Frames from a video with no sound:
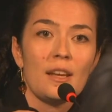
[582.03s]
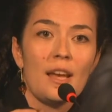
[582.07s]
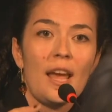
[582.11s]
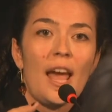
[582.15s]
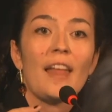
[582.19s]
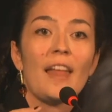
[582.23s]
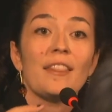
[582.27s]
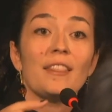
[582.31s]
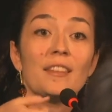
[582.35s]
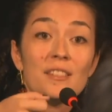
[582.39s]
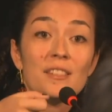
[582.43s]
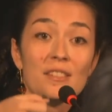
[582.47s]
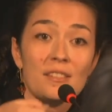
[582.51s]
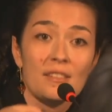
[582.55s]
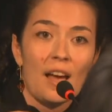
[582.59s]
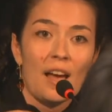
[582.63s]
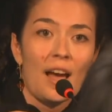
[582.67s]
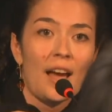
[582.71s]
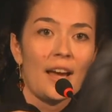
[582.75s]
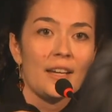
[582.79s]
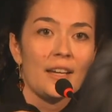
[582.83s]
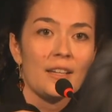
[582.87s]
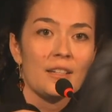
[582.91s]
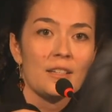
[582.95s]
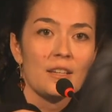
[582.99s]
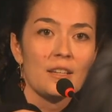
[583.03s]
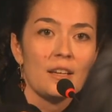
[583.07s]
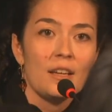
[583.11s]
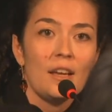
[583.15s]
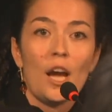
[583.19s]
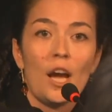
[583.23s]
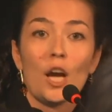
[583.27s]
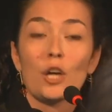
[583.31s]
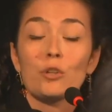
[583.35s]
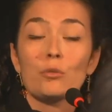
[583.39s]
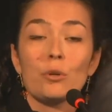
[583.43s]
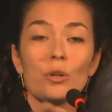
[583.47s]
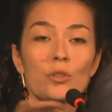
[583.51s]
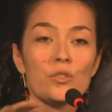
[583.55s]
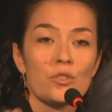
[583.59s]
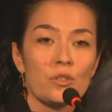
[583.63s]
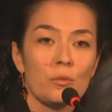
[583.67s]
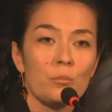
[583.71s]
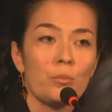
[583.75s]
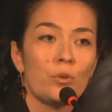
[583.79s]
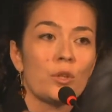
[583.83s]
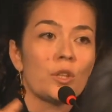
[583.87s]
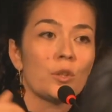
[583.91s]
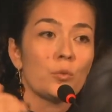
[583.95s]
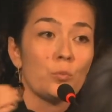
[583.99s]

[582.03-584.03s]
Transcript: and decide across the board